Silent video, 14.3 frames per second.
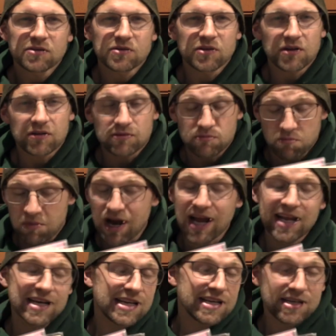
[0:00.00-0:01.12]
the
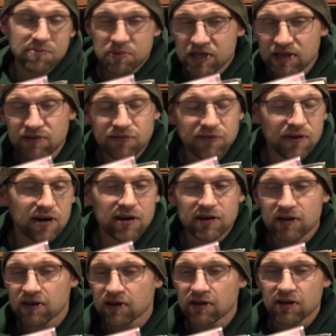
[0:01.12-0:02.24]
mining, P
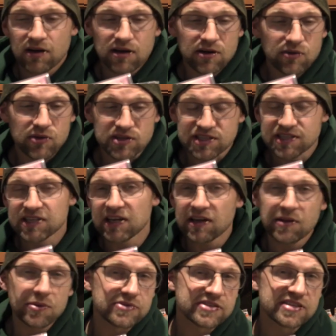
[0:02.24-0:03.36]
Funk, uh, the
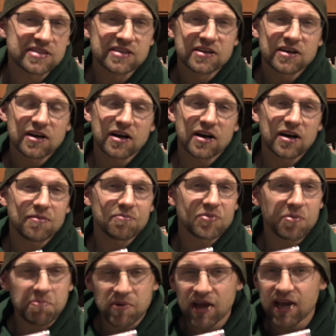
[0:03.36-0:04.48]
synths, um,
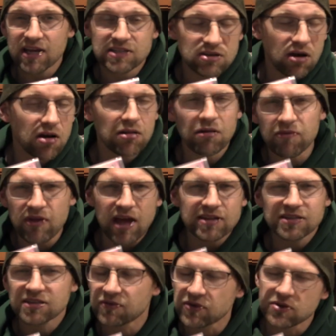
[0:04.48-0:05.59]
the bass, all of that
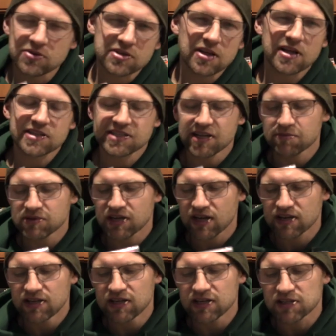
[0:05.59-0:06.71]
stuff. He used a lot of same
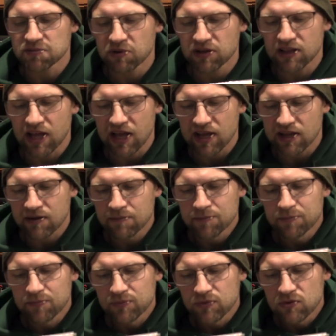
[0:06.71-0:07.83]
techniques, but like
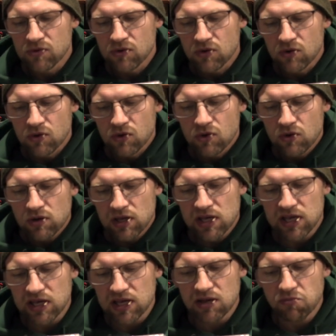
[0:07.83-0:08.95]

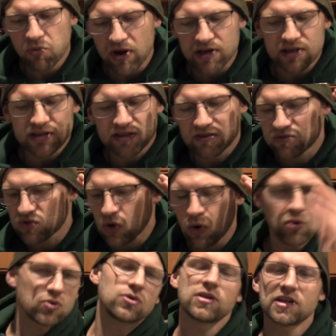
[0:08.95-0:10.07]
he went in a
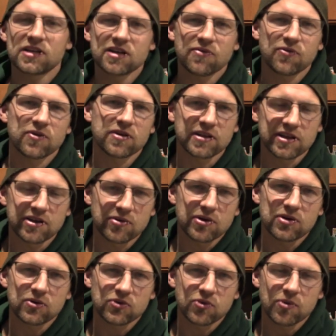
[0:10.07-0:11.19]
totally different
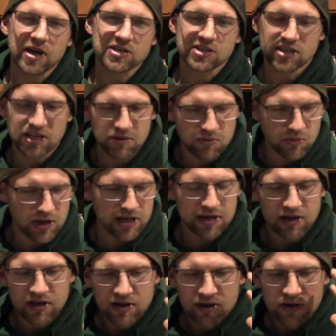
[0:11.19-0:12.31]
lyrical direction. He went,
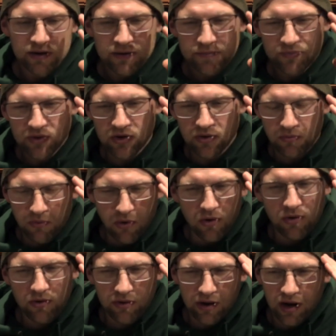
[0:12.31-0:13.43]
you know,
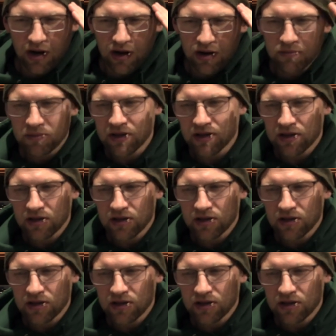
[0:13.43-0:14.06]
more. Um,